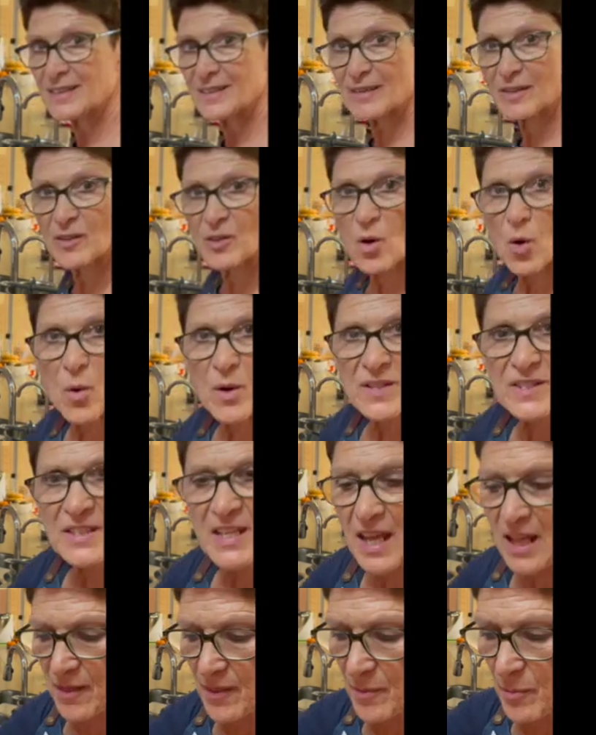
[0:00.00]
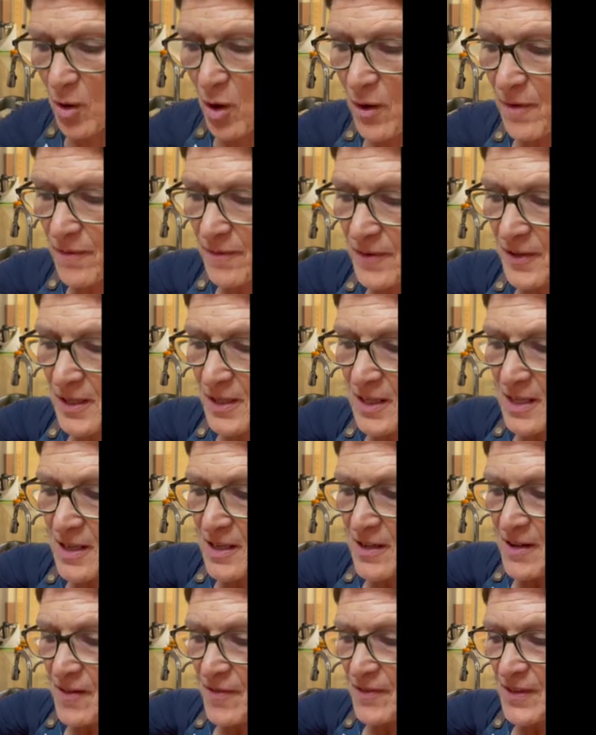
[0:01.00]
always take them off.
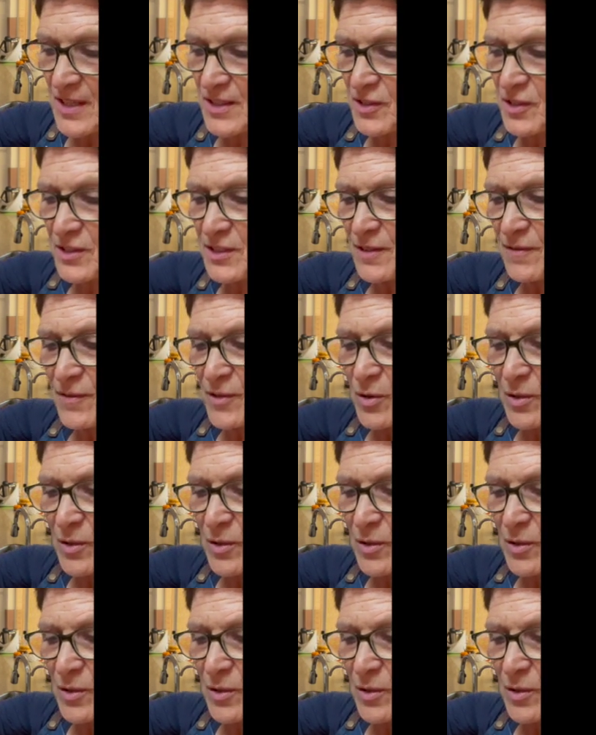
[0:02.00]
There's just a few